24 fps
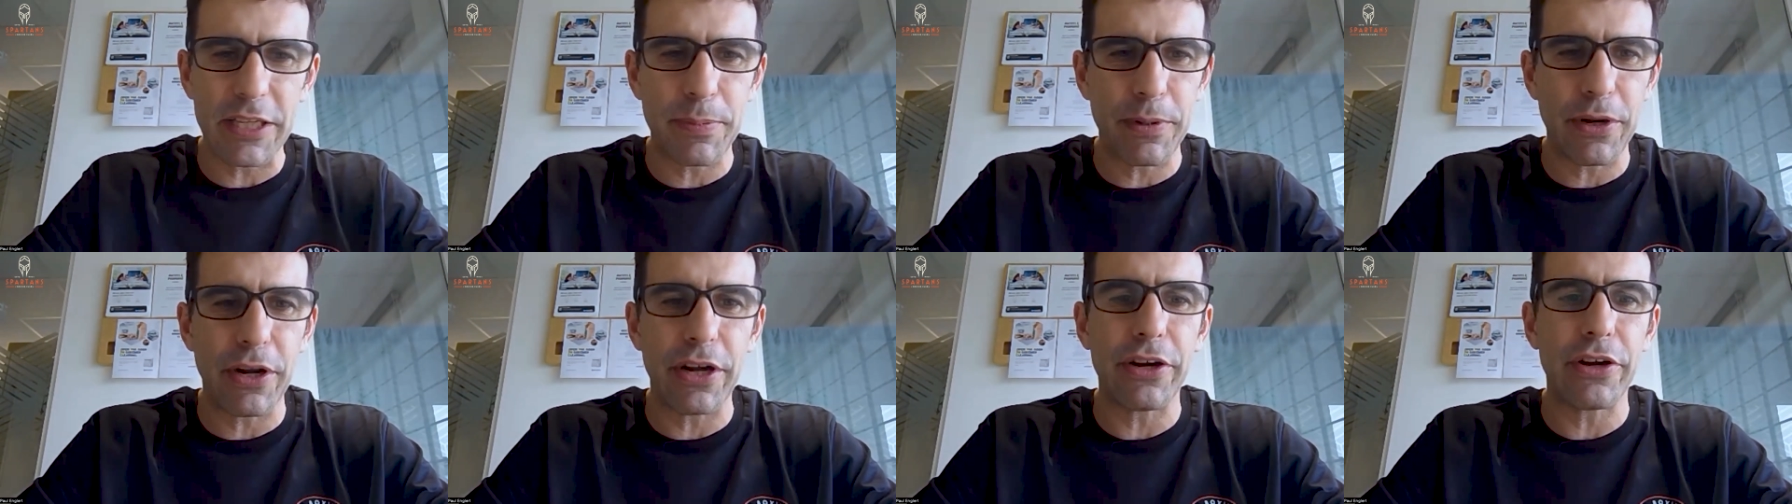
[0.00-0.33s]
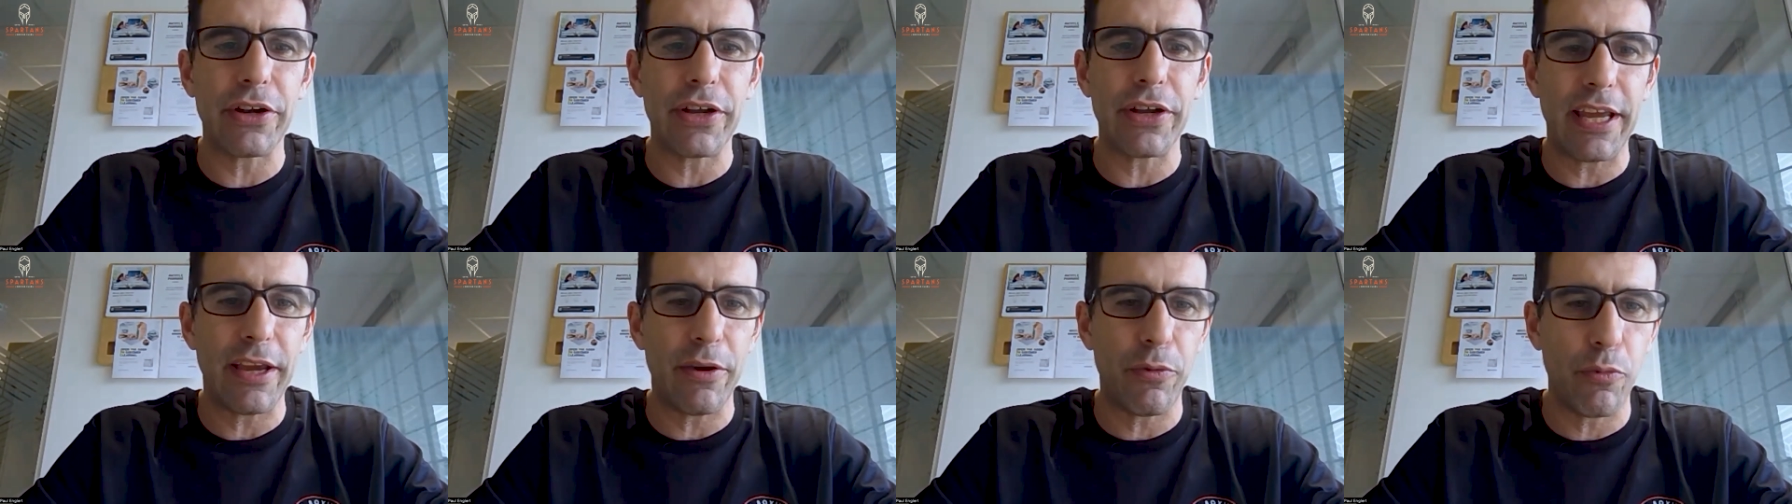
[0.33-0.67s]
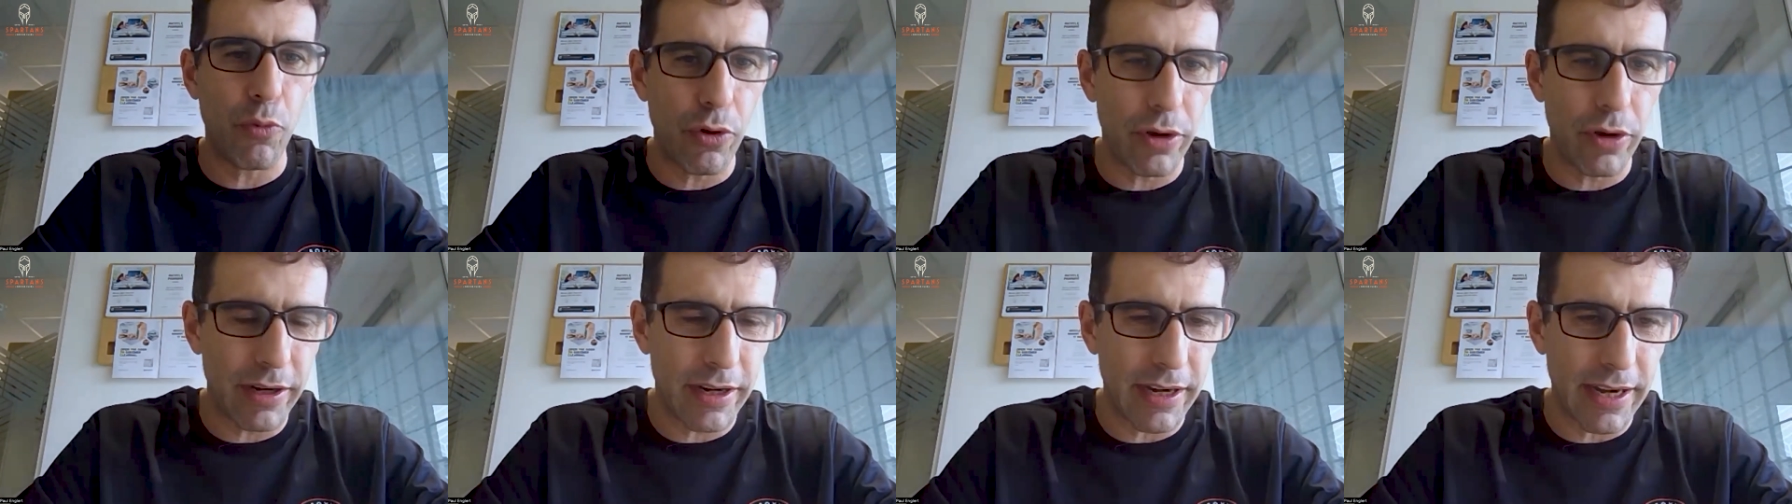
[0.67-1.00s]
but I don't care
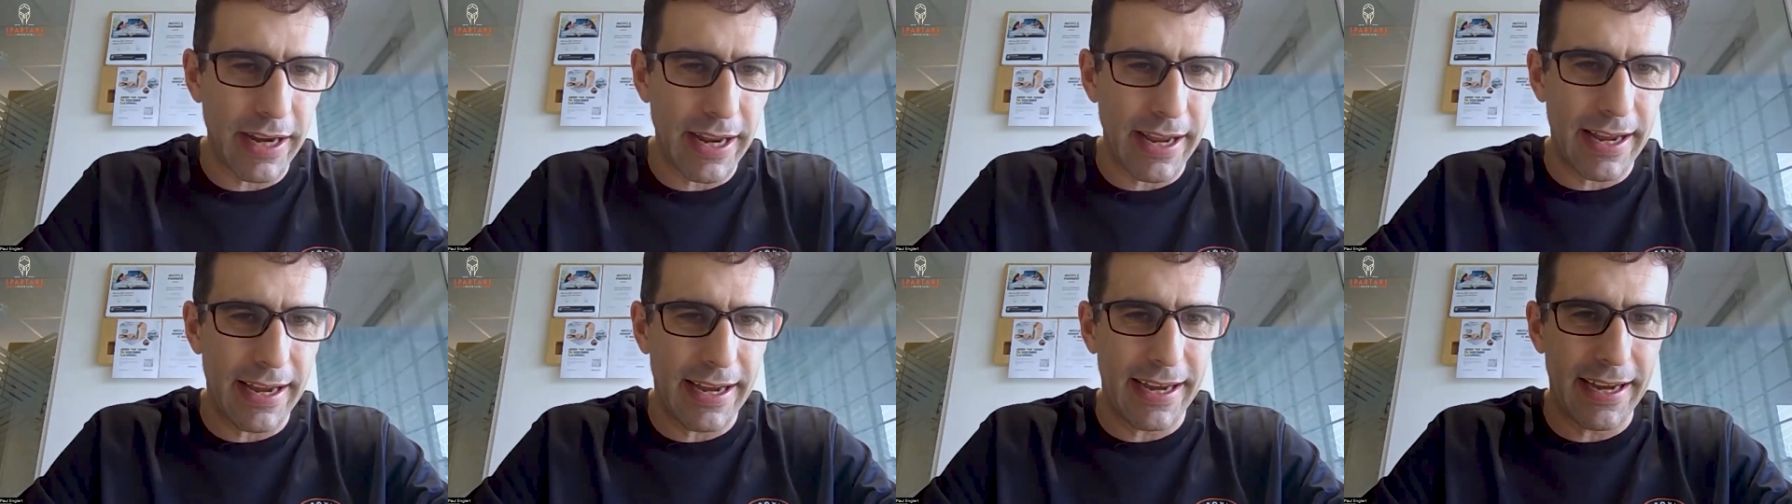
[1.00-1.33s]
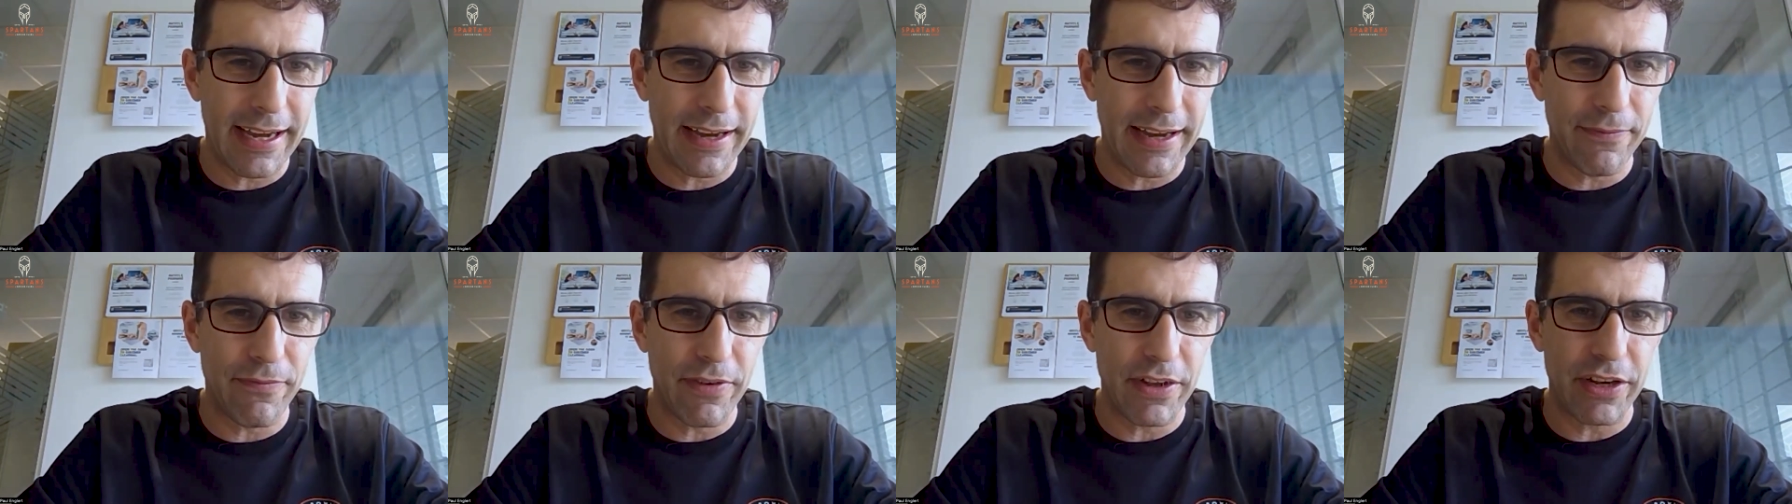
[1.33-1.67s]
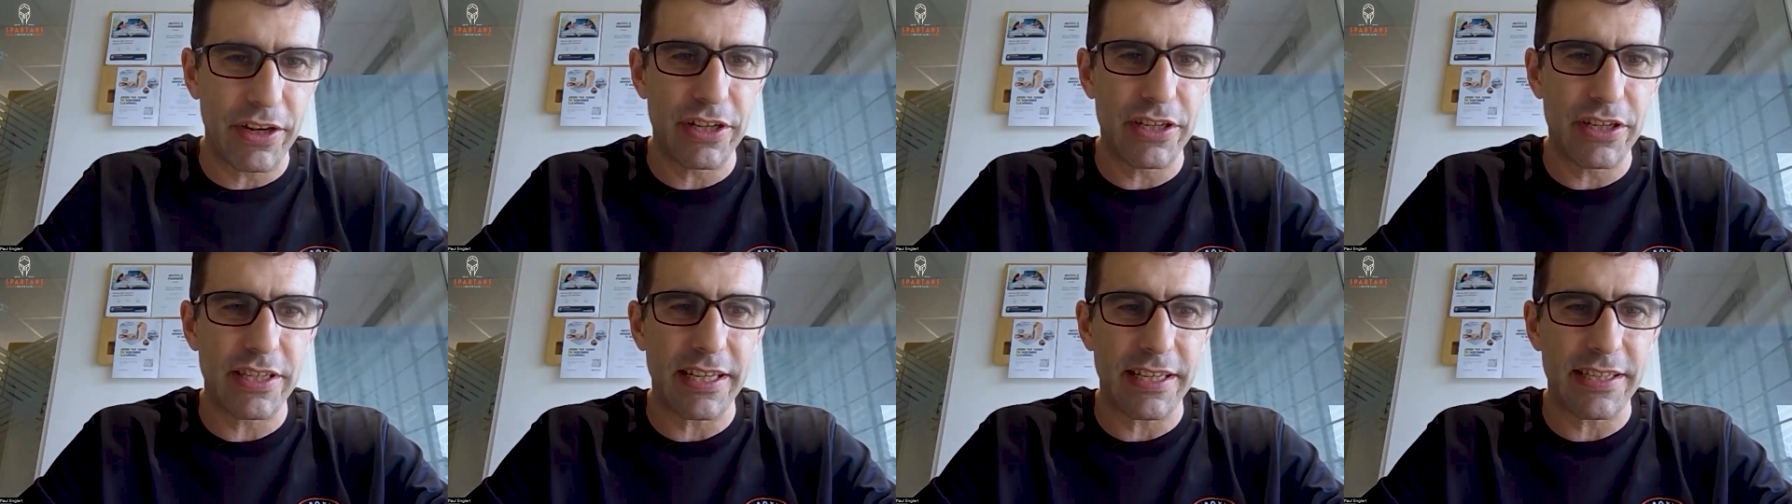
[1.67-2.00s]
what
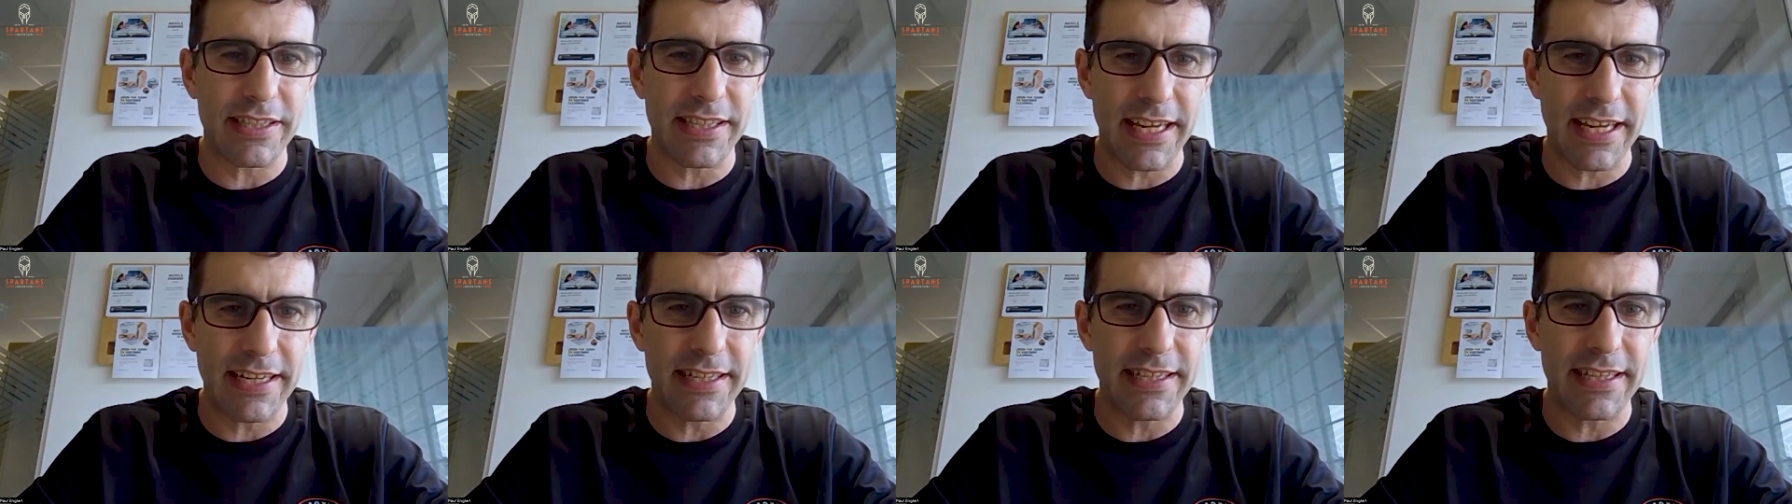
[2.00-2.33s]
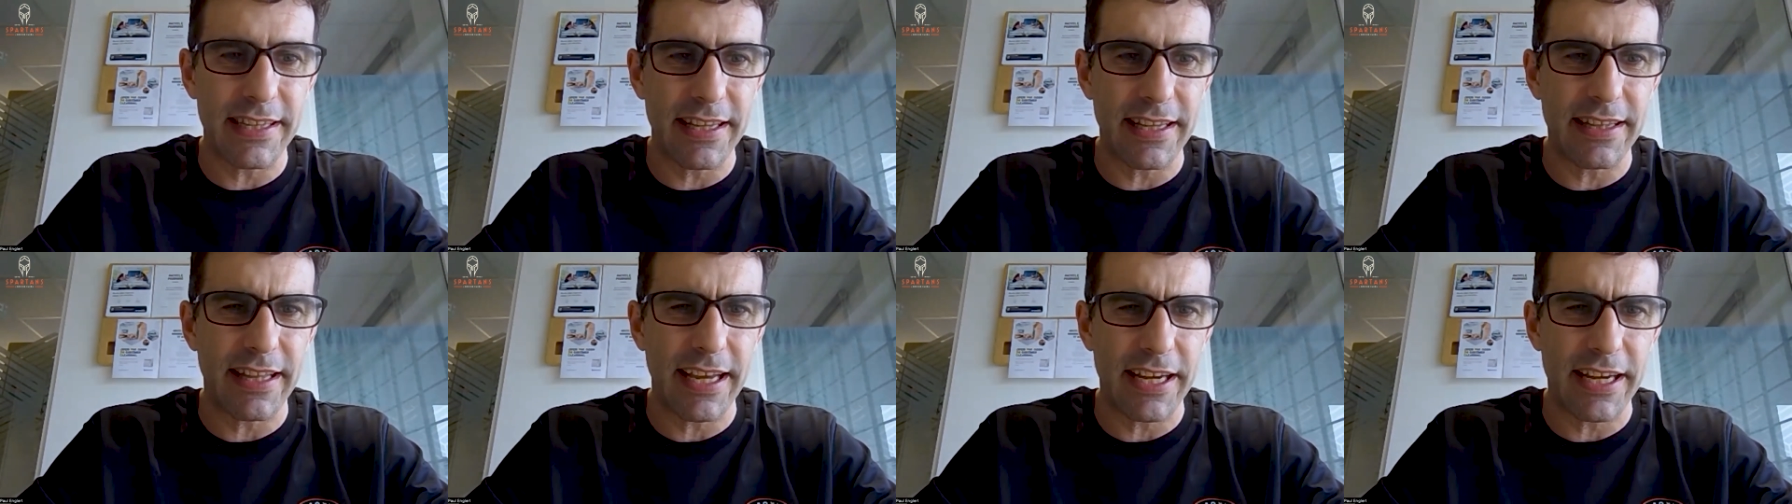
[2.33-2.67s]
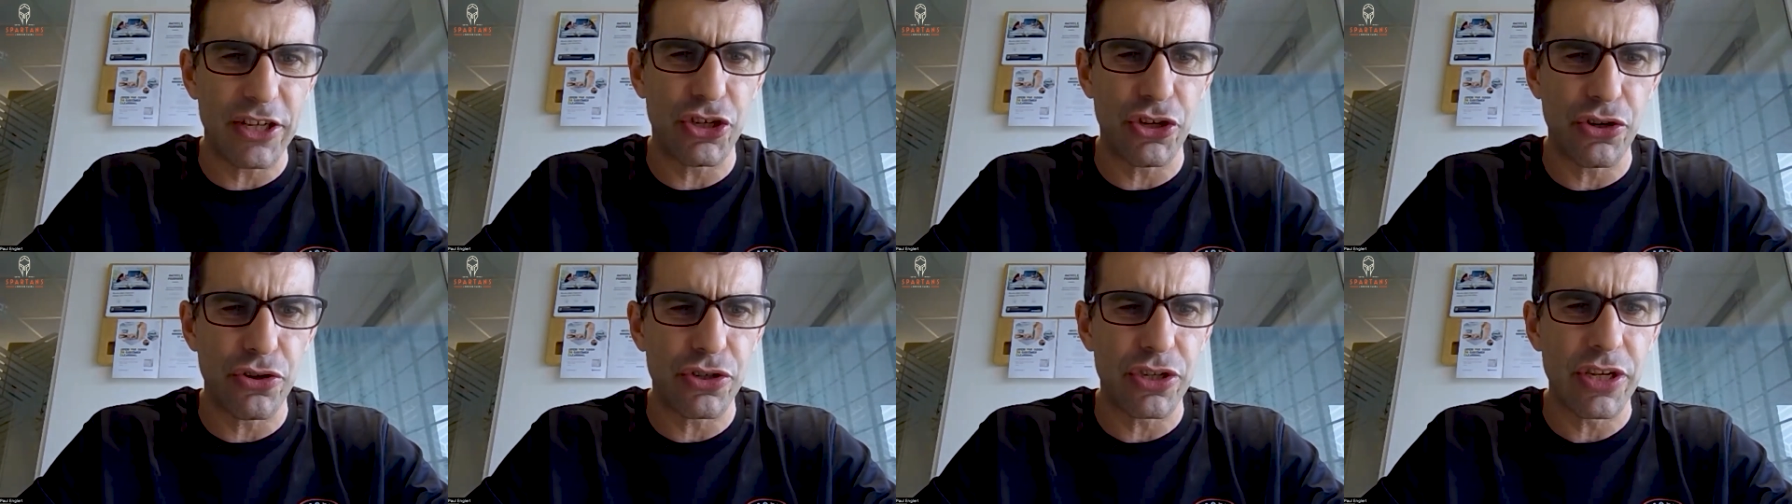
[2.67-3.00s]
fitness center that they
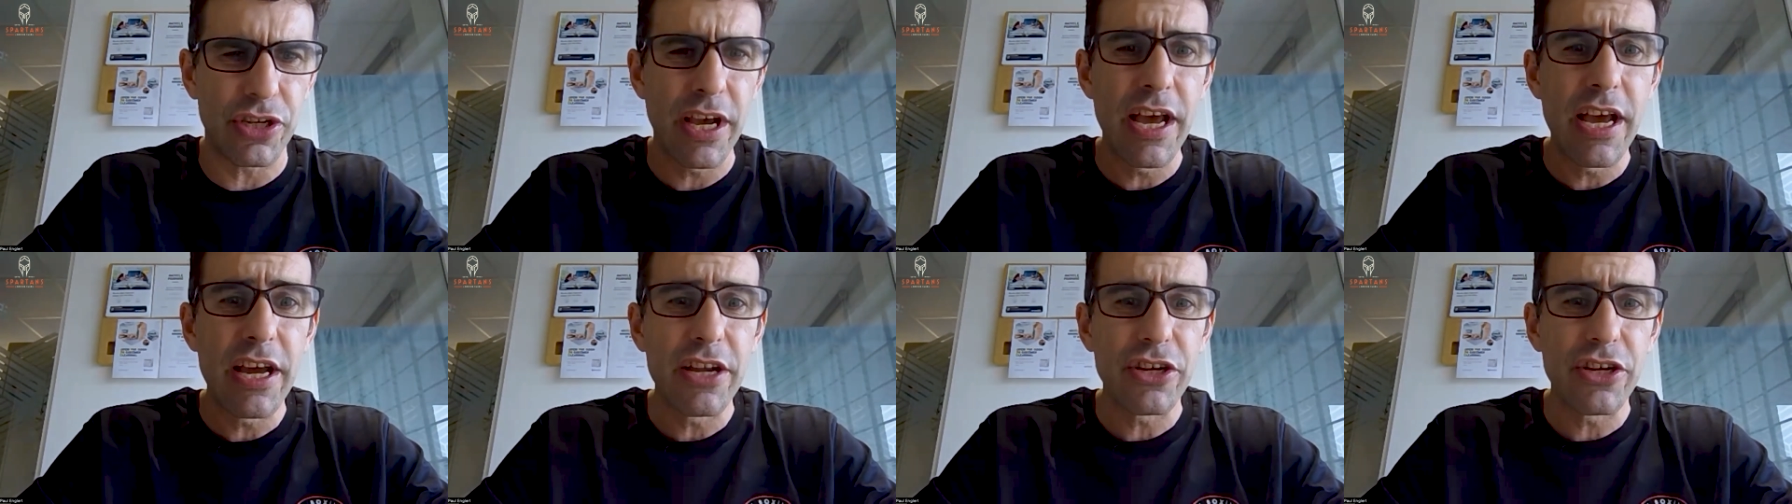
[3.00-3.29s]
choose.